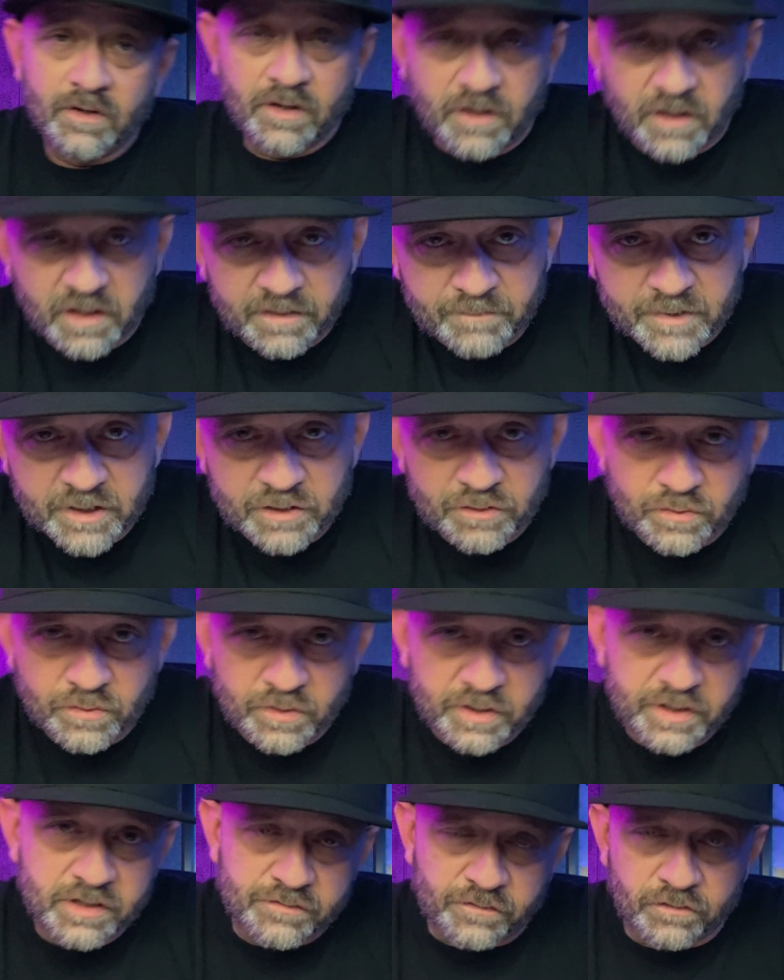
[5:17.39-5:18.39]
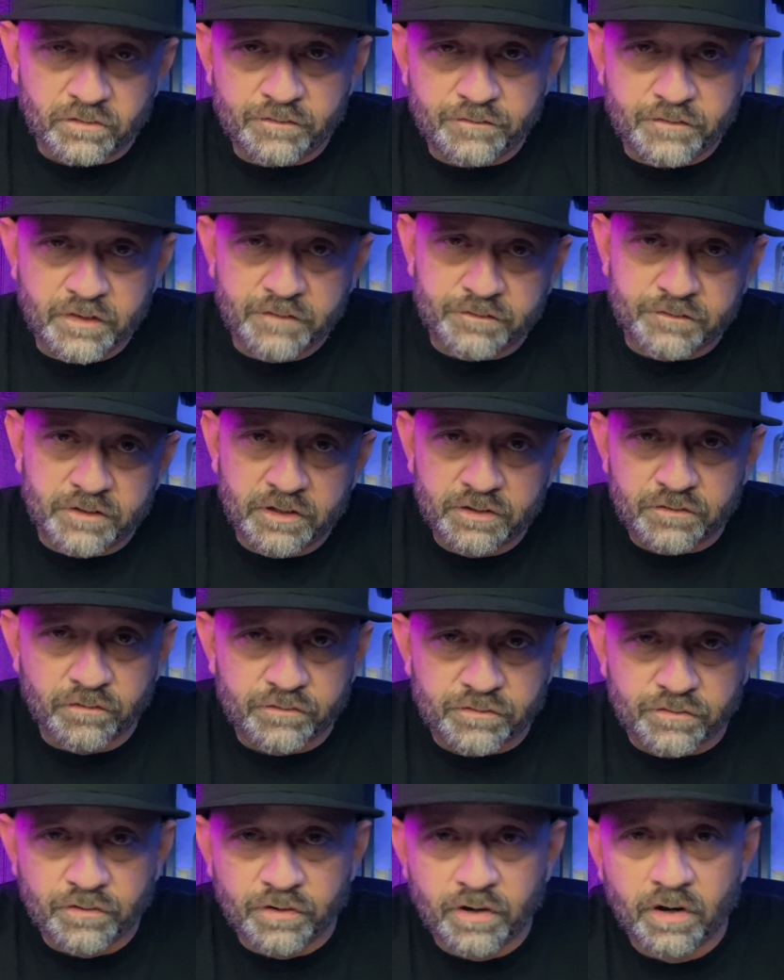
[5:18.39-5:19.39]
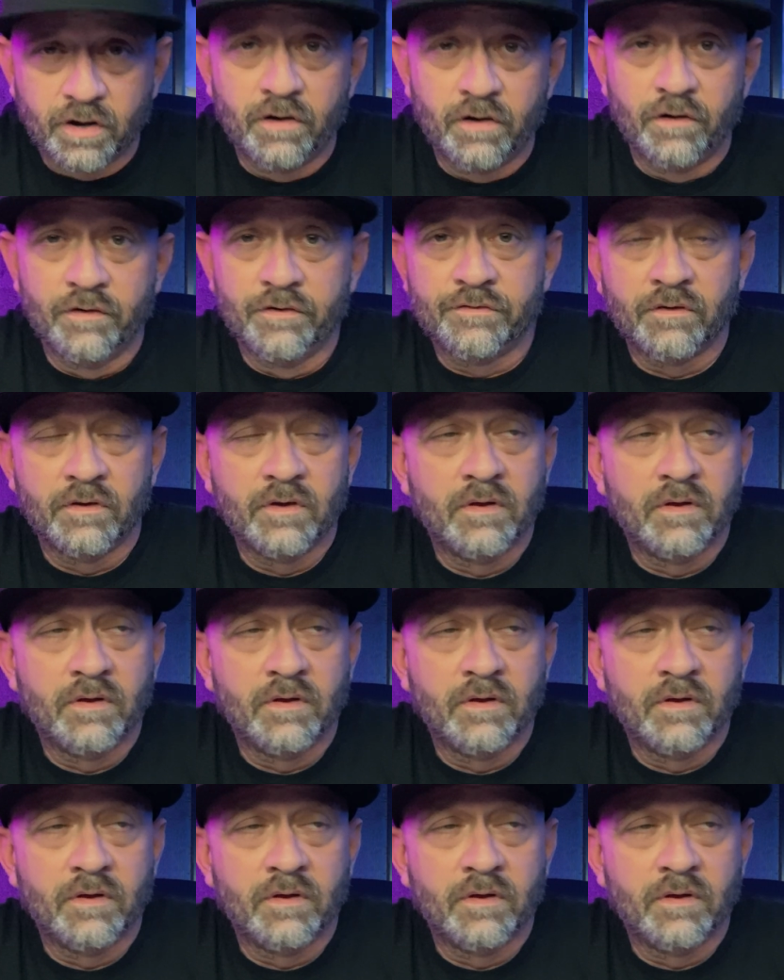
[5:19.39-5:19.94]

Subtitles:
I've been doing this for 50, 60 years